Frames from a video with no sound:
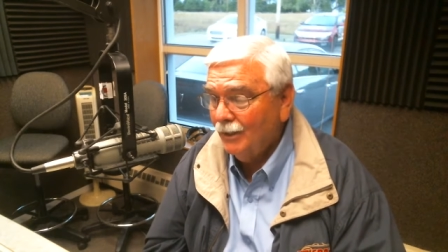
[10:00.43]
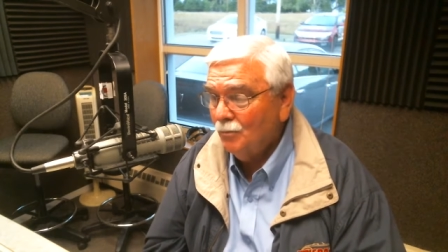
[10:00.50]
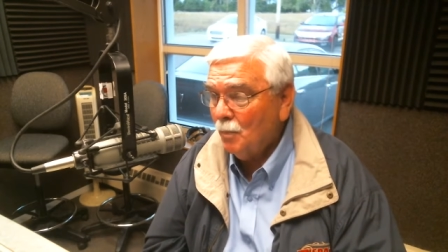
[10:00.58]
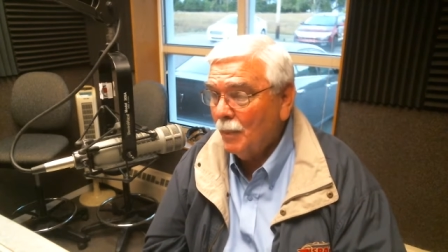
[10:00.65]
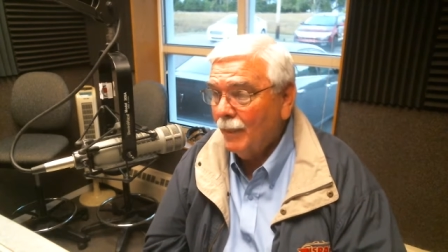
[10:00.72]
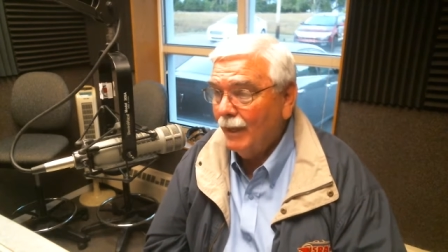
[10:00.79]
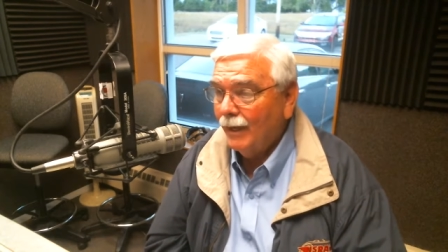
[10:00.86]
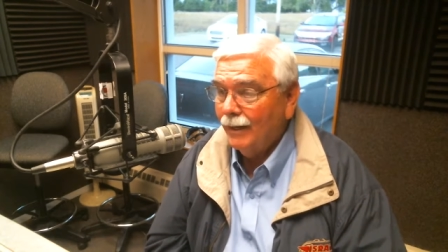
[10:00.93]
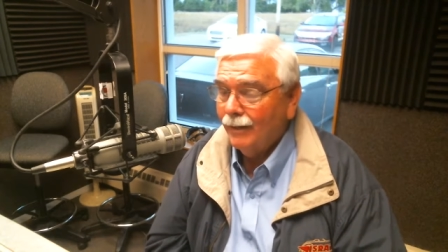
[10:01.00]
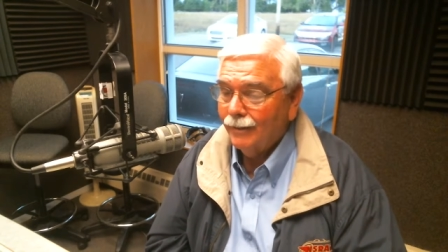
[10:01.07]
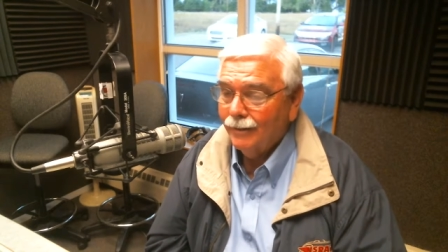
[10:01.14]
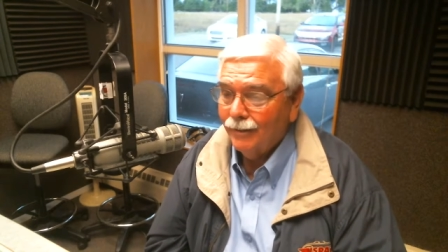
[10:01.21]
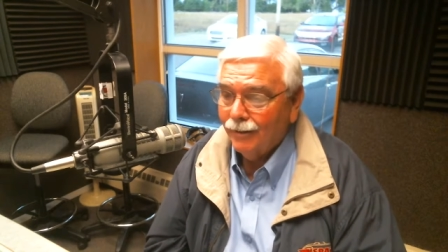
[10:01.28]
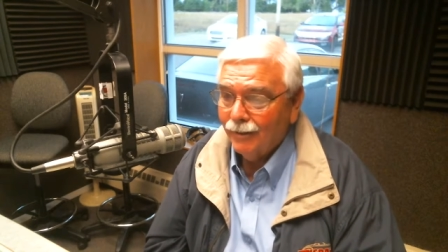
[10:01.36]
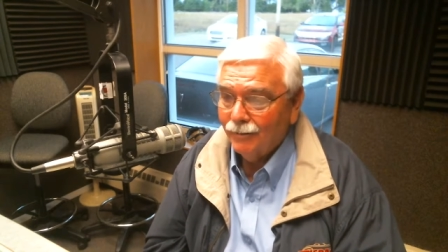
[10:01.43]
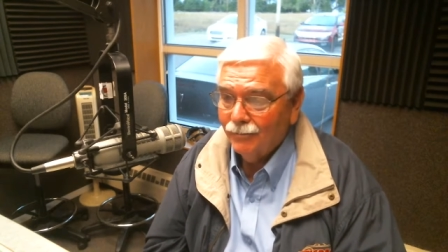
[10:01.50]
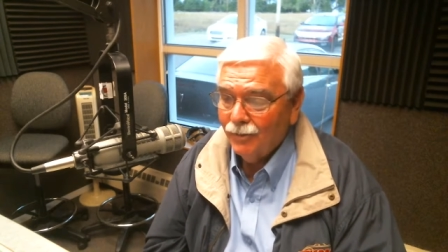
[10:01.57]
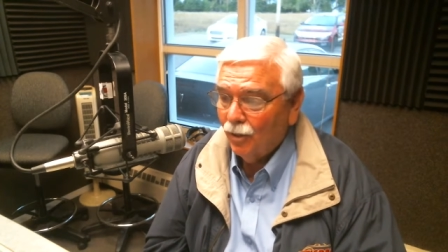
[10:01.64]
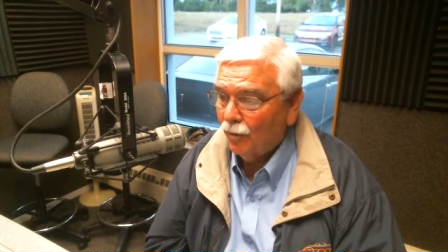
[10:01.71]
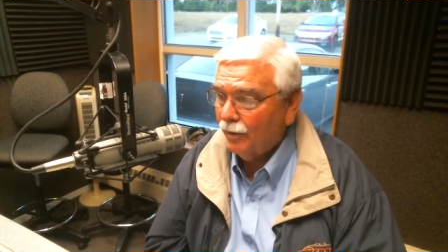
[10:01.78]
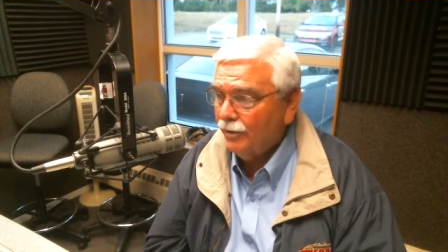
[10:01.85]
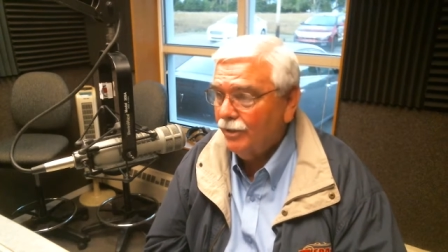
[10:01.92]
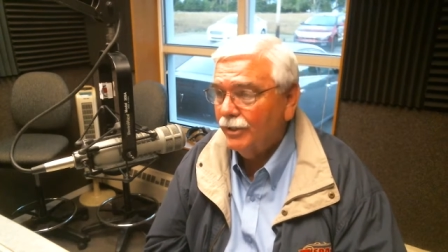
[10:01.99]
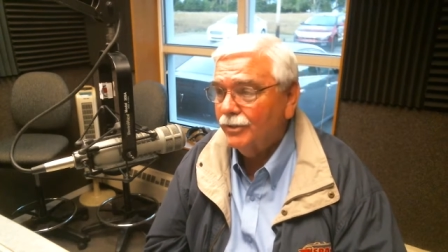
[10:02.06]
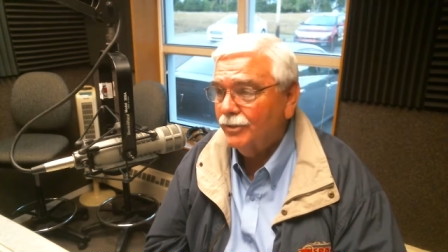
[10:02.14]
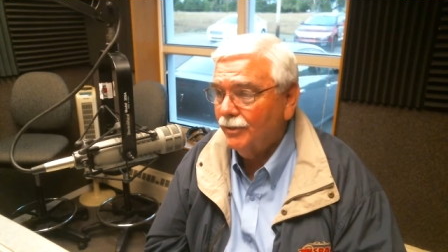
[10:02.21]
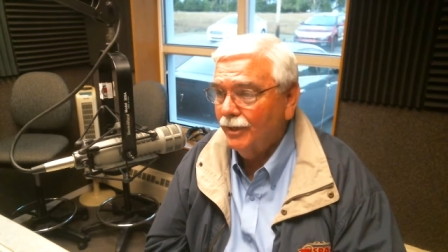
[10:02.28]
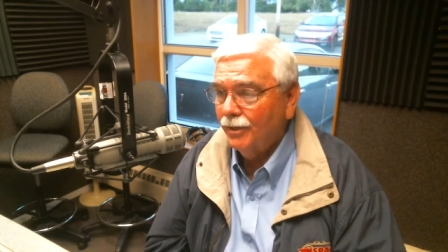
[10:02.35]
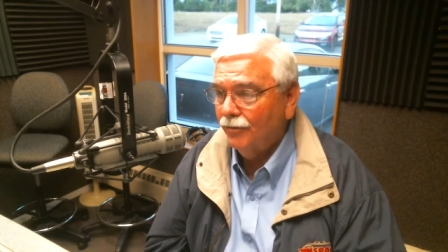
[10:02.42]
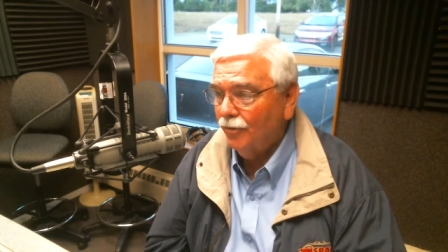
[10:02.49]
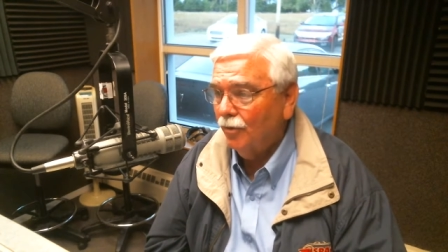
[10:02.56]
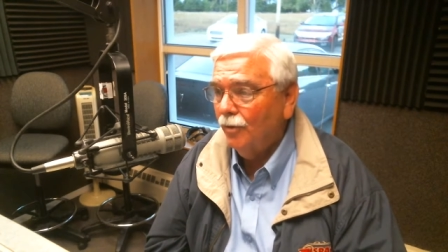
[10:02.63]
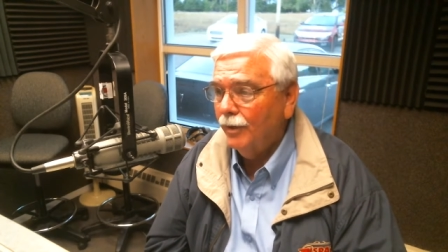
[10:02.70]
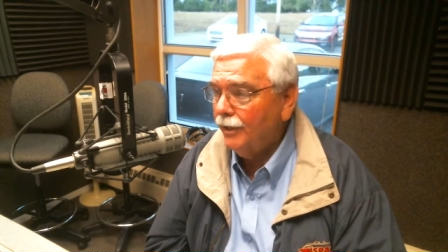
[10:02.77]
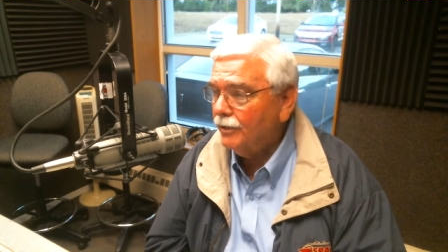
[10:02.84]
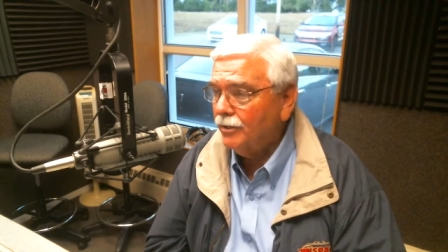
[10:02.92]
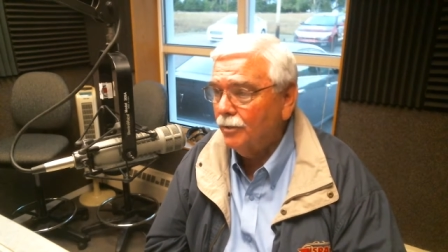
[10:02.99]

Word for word: gosh. And, you know, it truly is